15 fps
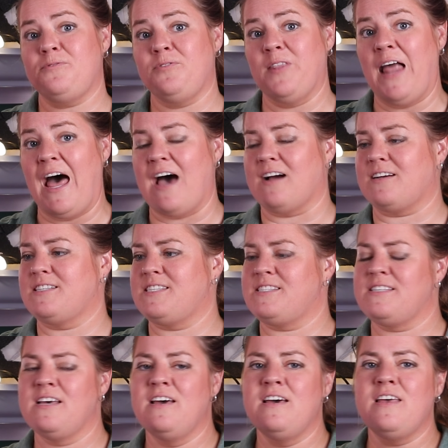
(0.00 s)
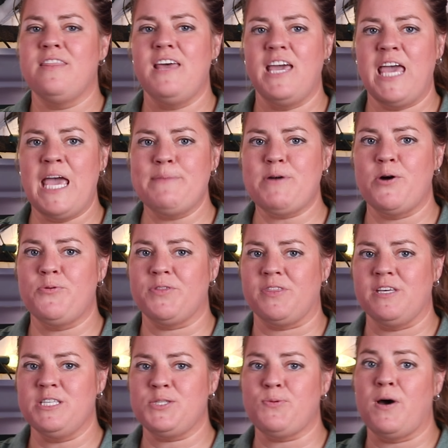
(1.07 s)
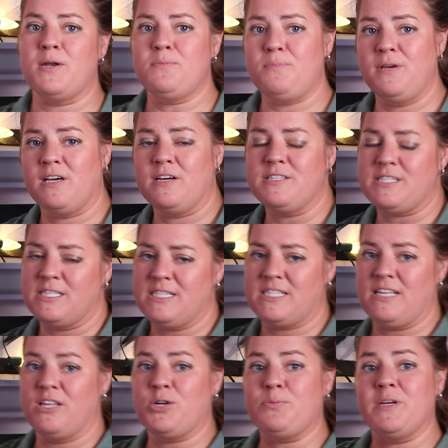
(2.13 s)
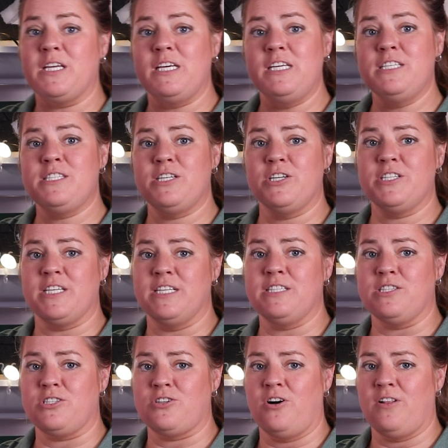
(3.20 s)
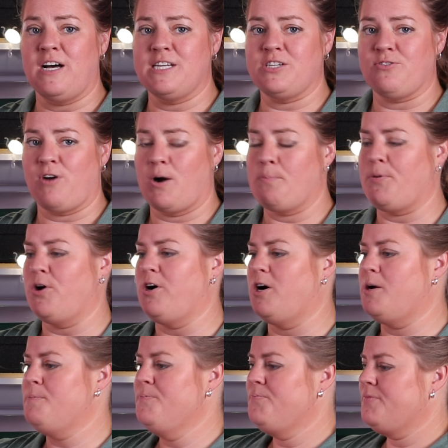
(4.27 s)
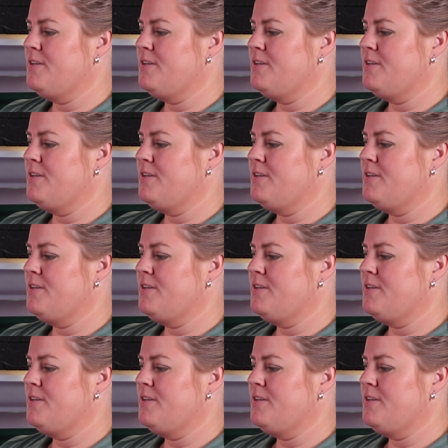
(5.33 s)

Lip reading: Flex. They came out with this one because it's a little bit easier to install onto our bulb.